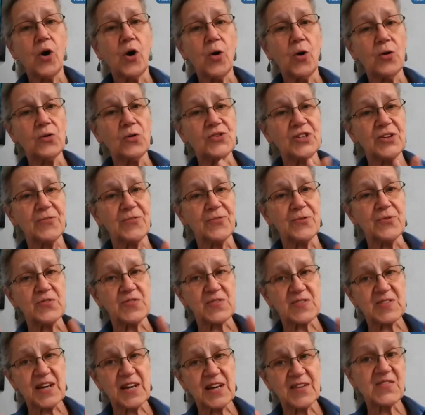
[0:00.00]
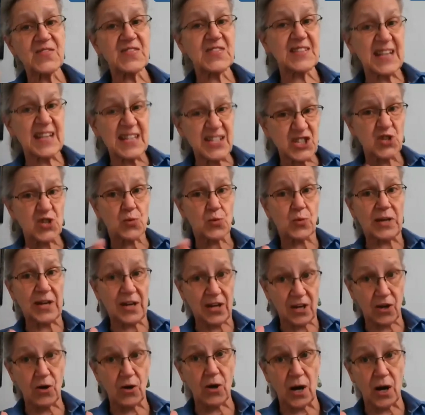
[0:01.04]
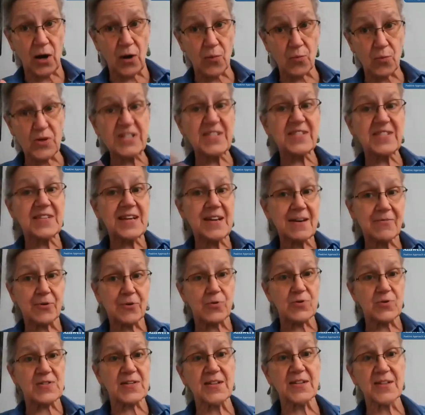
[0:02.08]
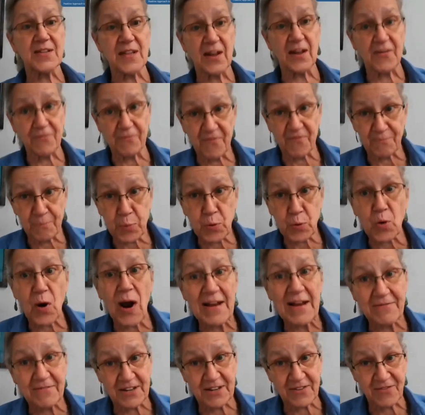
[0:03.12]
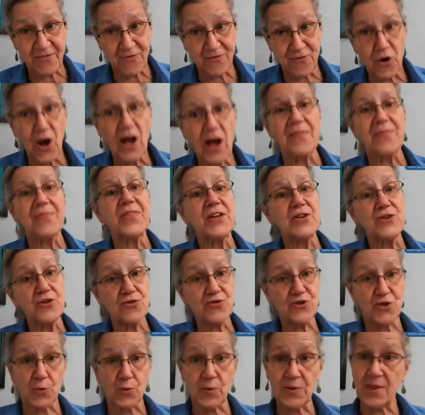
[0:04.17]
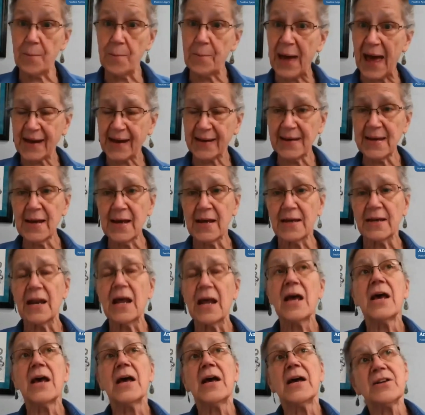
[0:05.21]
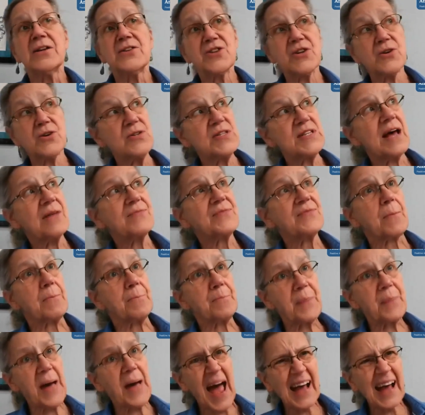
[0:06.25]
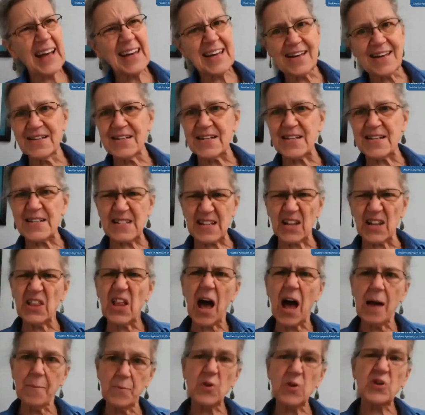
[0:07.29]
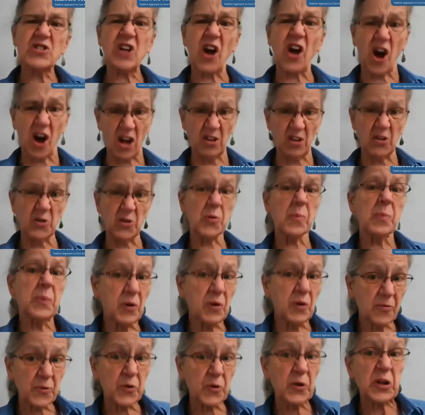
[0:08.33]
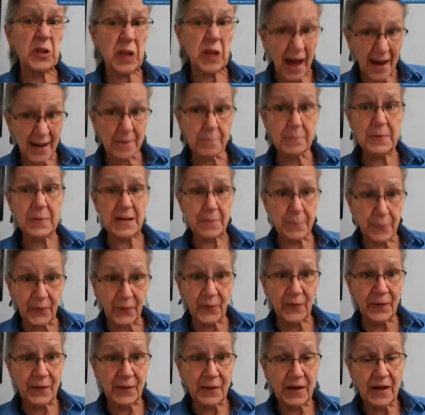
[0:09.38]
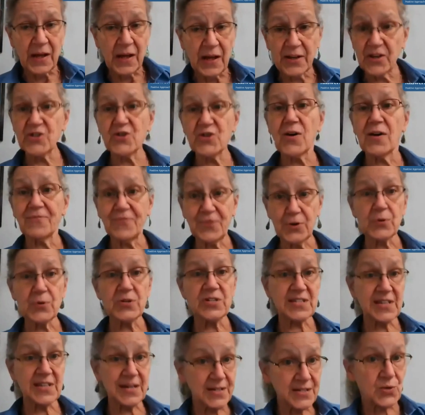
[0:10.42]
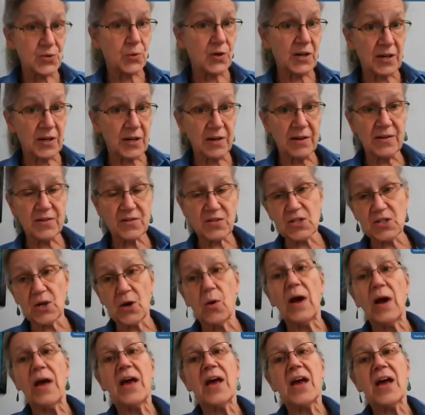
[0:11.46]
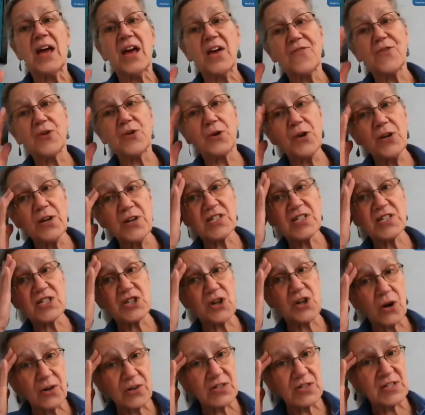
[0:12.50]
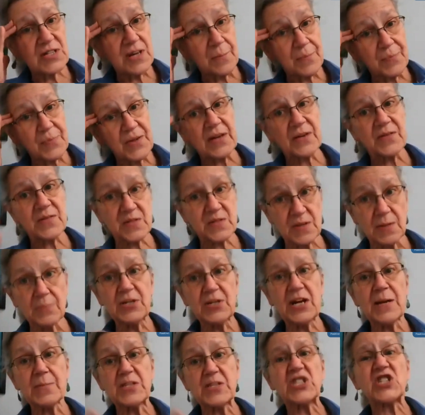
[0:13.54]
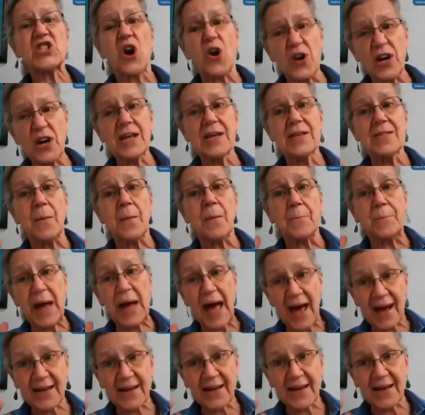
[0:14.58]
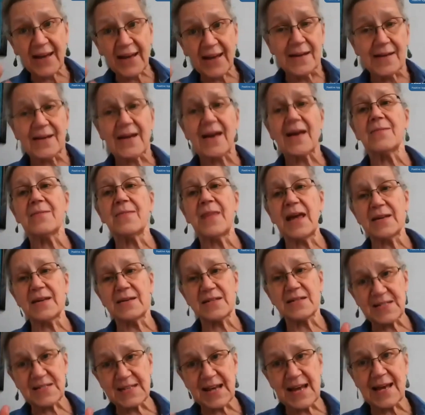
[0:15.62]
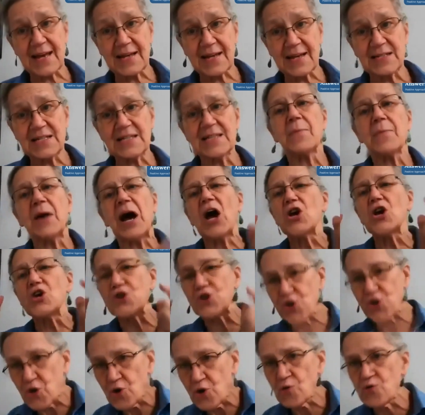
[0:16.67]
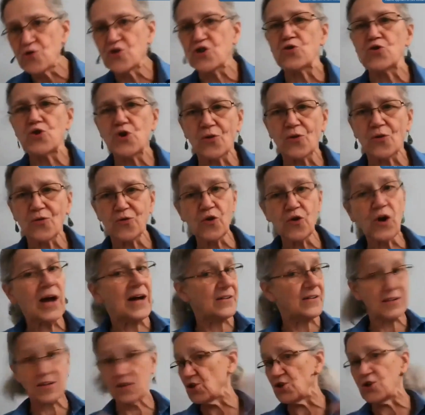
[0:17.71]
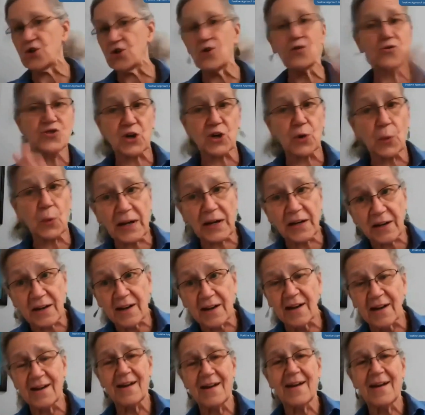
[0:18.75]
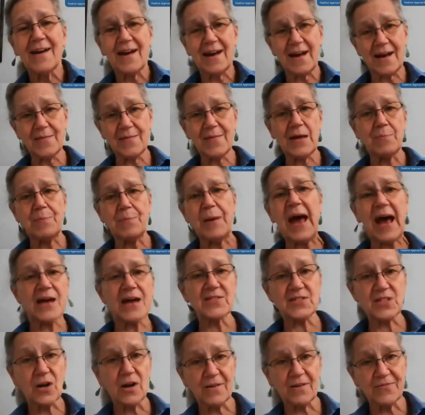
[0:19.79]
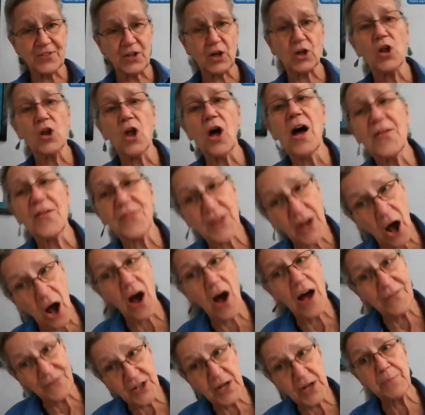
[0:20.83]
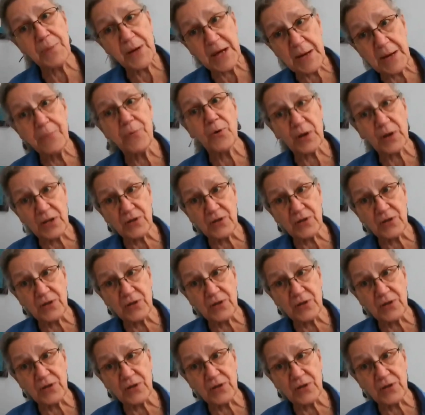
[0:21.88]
a whole different set of sensory receivers in the private front than you do in the back end. Turns out the back end is a lot more tolerable for a lot of people because you have fewer sensory. So if you're going to start something, sometimes starting in the back end and then saying to them, you do your front, you do it, and then pass off the cloth. Often people